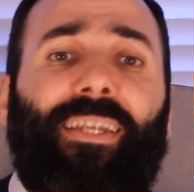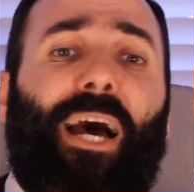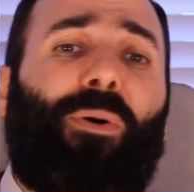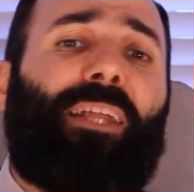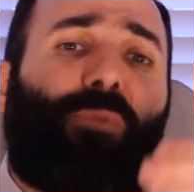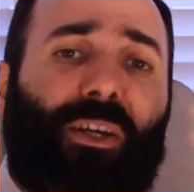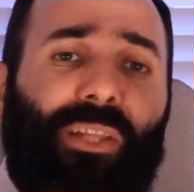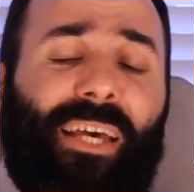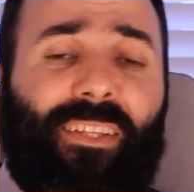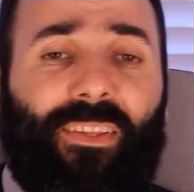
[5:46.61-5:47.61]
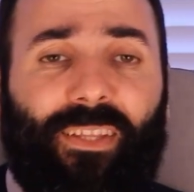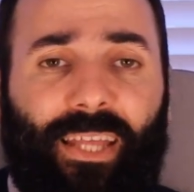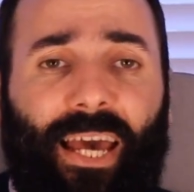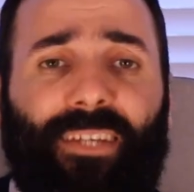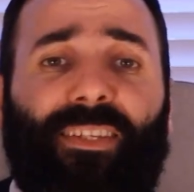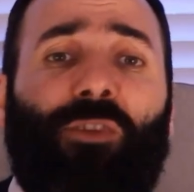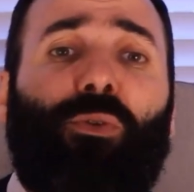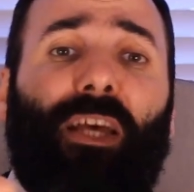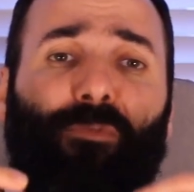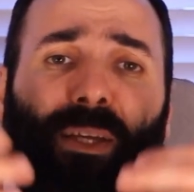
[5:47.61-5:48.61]
Now, had we collected the tax, it
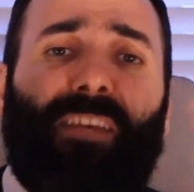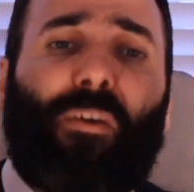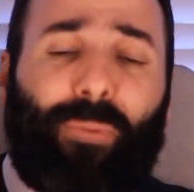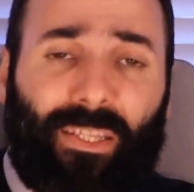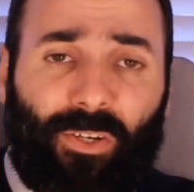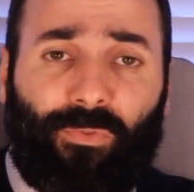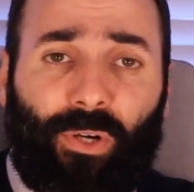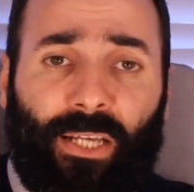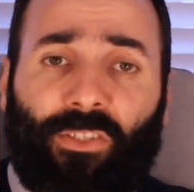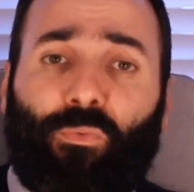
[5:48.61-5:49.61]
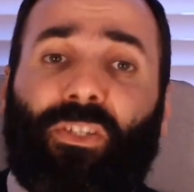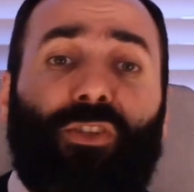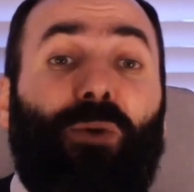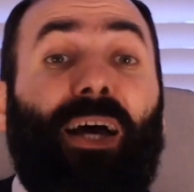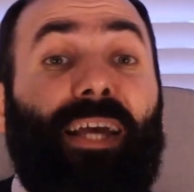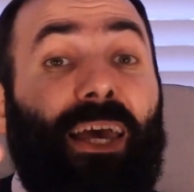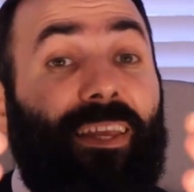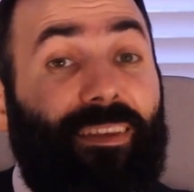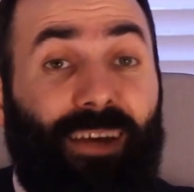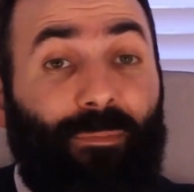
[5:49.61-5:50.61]
would have been even better for us, which is why
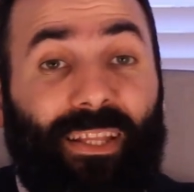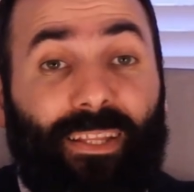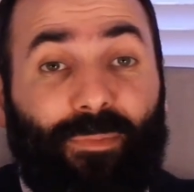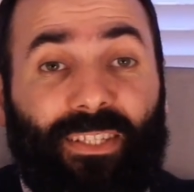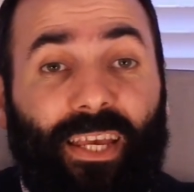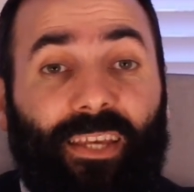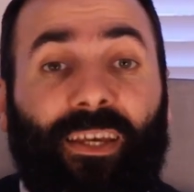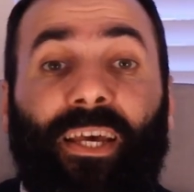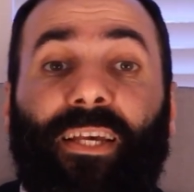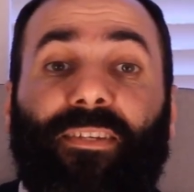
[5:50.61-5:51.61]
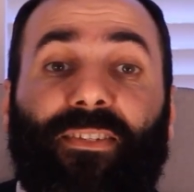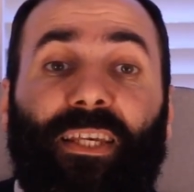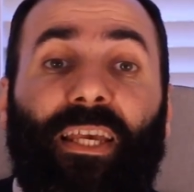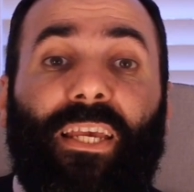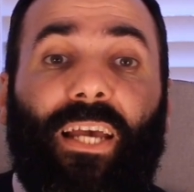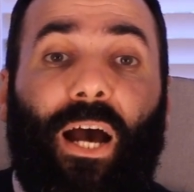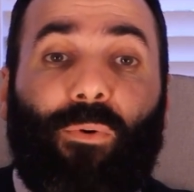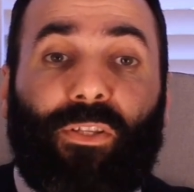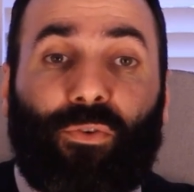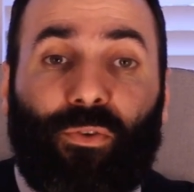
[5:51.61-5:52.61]
I, I made that mistake, seeing
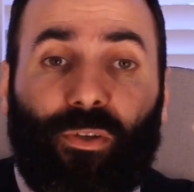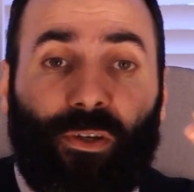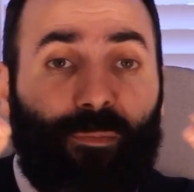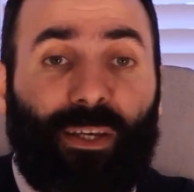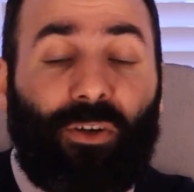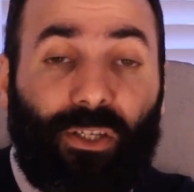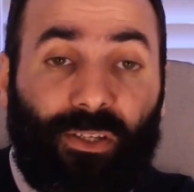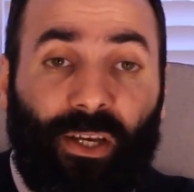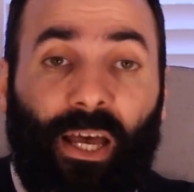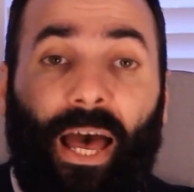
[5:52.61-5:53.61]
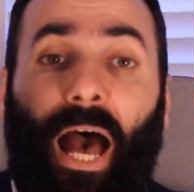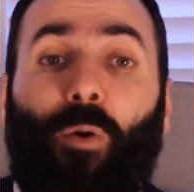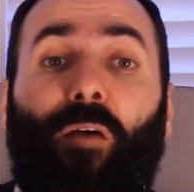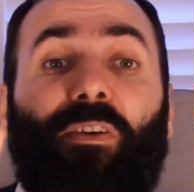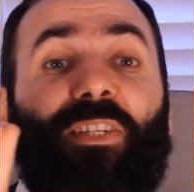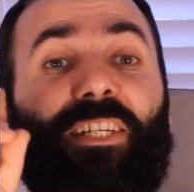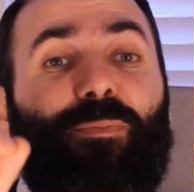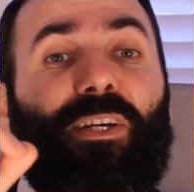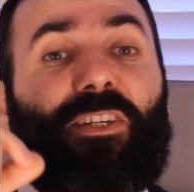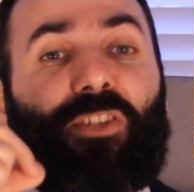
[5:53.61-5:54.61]
how it could uh, be good. However,
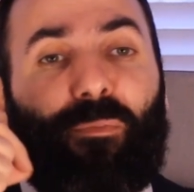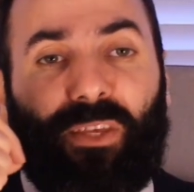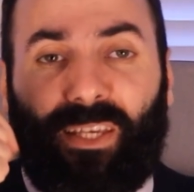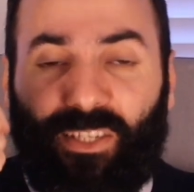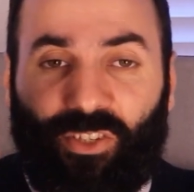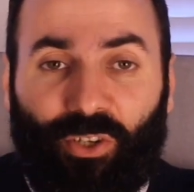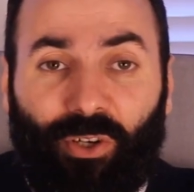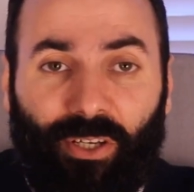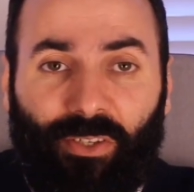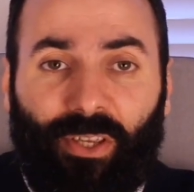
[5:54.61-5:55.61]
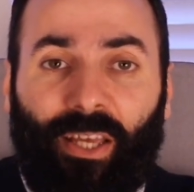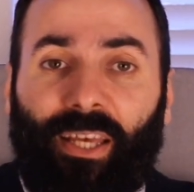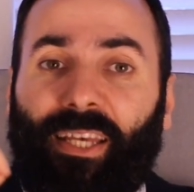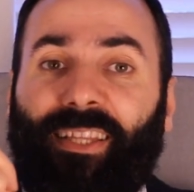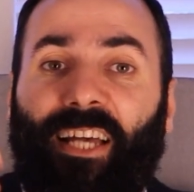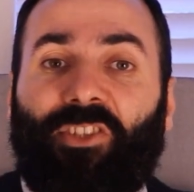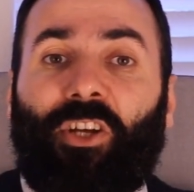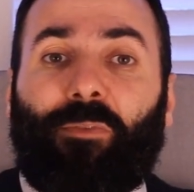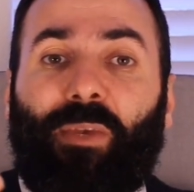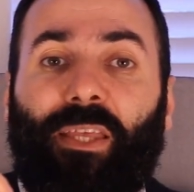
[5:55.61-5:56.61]
just because something is good, it does
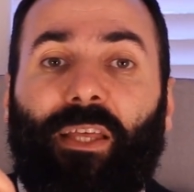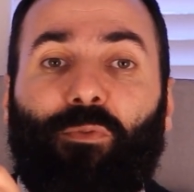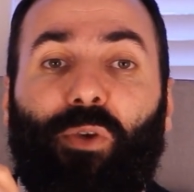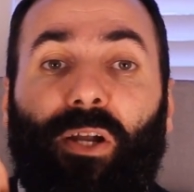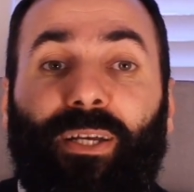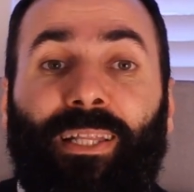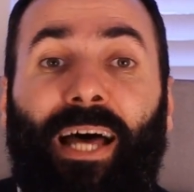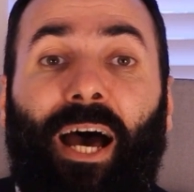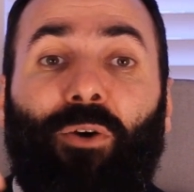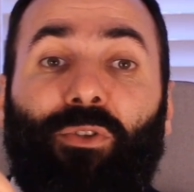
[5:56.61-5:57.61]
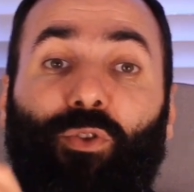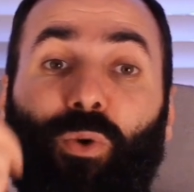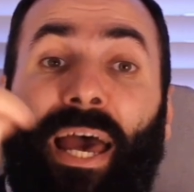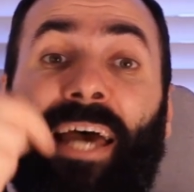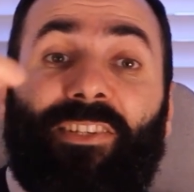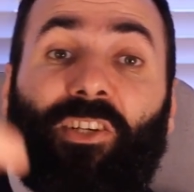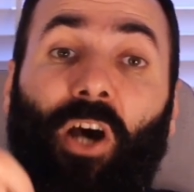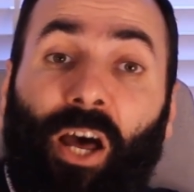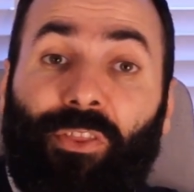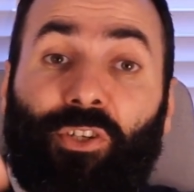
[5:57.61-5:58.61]
not mean that we are allowed to ask
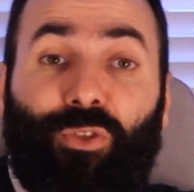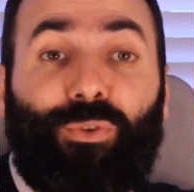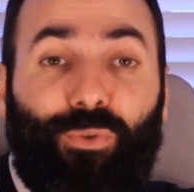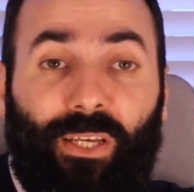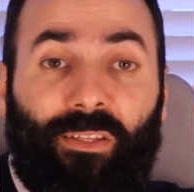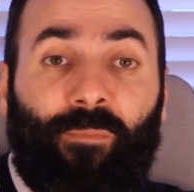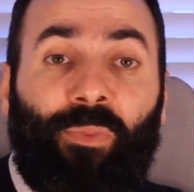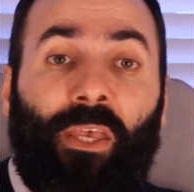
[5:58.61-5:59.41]
others to do it.